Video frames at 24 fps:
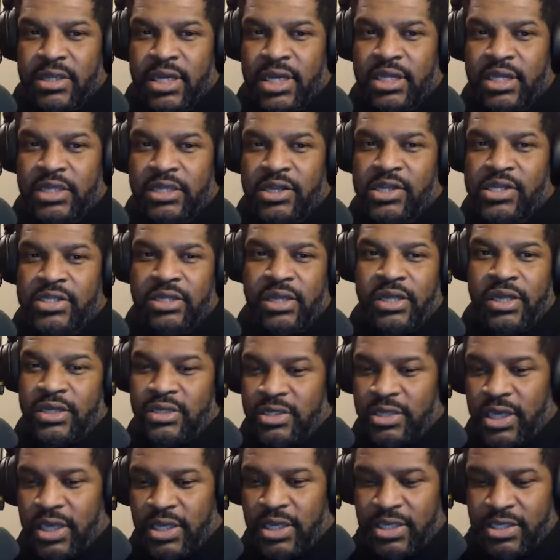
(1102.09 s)
And
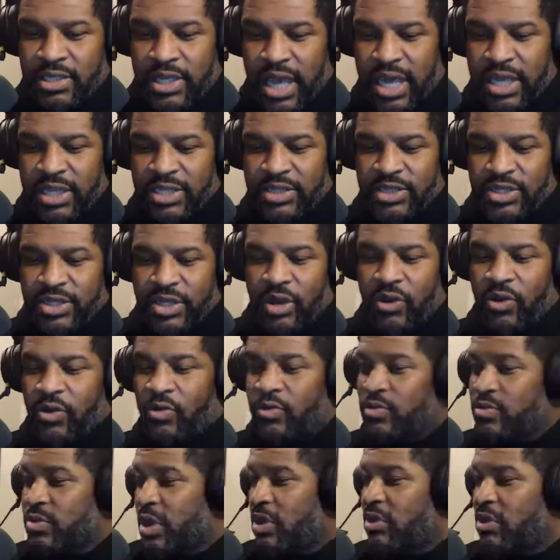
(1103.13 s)

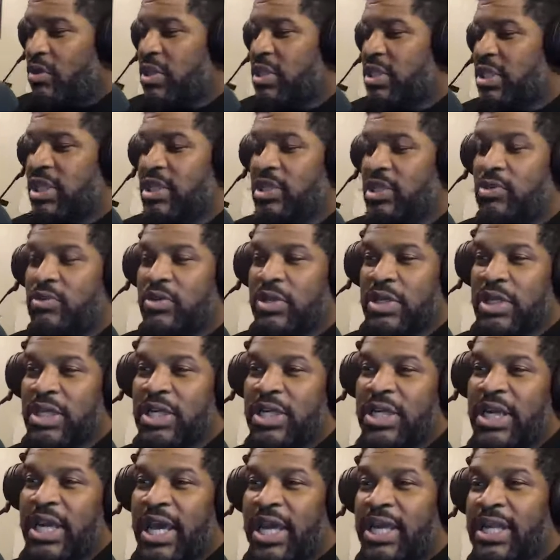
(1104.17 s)
so the only thing you can
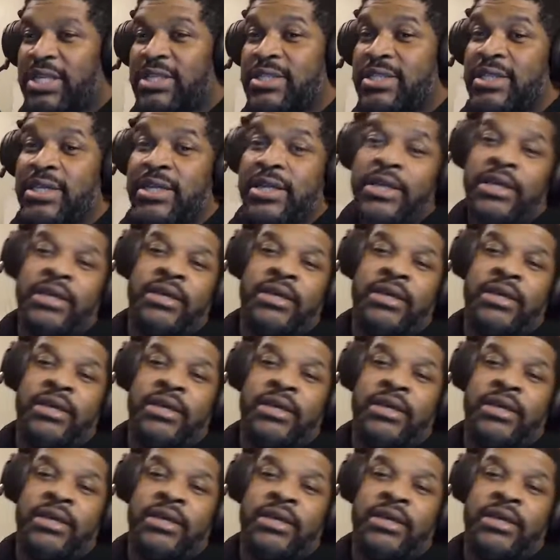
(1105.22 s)
look at is